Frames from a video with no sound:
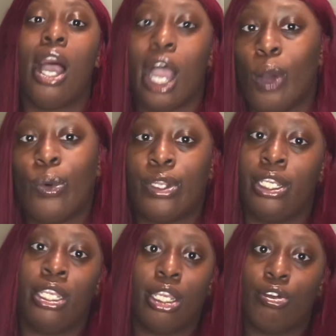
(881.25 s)
I
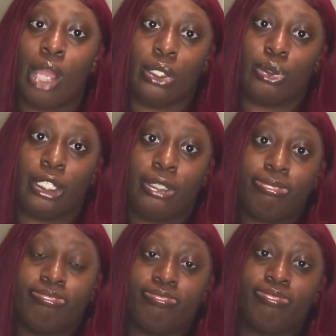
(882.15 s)
wouldn't graduate.
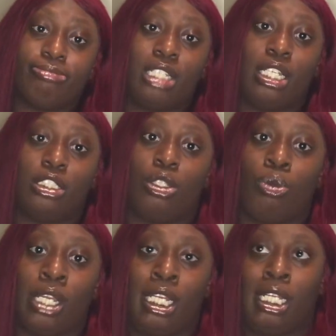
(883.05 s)
Because the
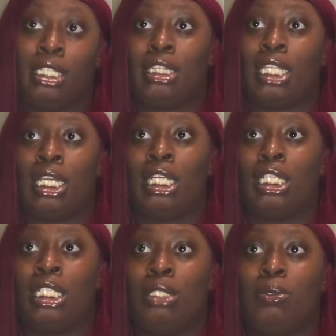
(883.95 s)
way
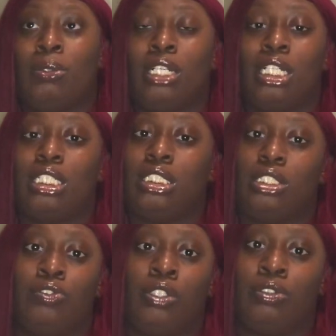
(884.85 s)
they work is
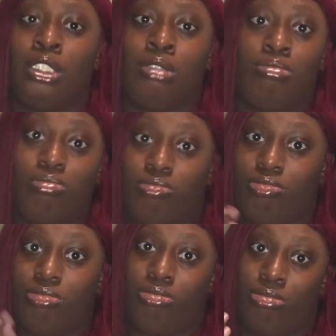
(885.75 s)
just very,
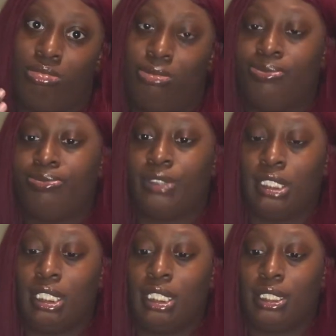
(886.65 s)

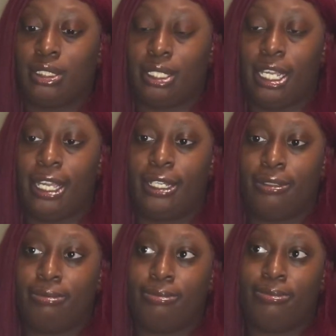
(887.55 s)
so yeah.
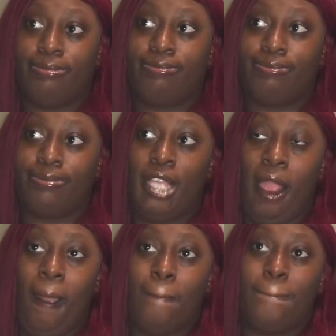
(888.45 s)

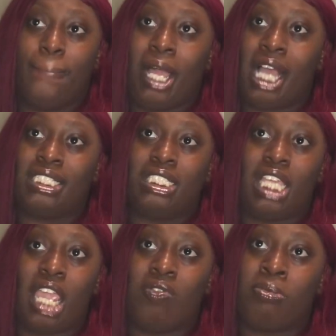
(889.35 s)
But I just
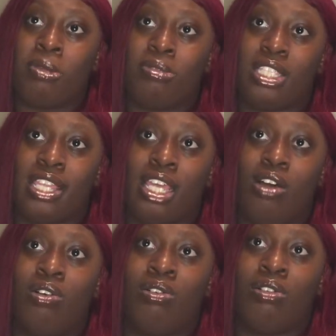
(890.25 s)
hate when people say that,
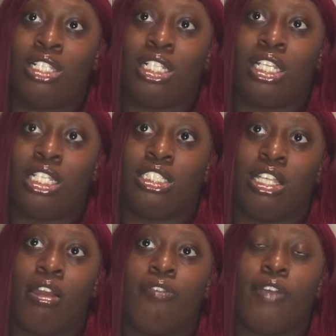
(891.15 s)
oh, there's a
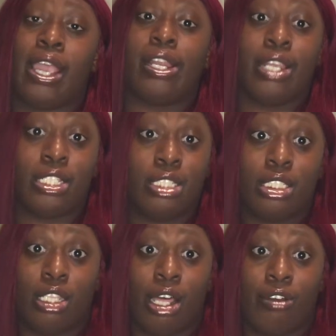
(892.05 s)
lot of fights. Yes,
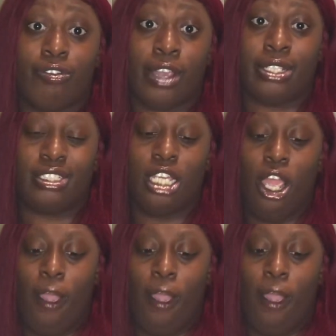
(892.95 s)
there's a lot of fights.